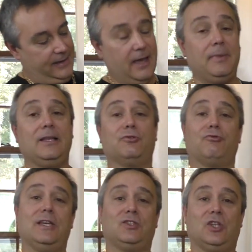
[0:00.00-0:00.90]
give me
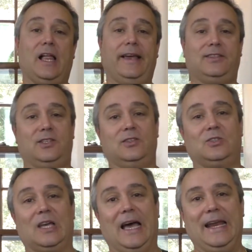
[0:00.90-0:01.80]
3
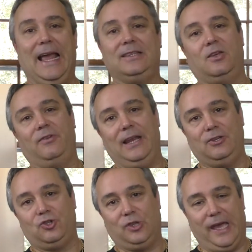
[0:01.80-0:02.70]
slices, 1/8 of an
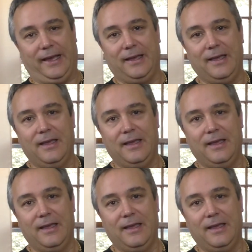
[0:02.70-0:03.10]
inch thick.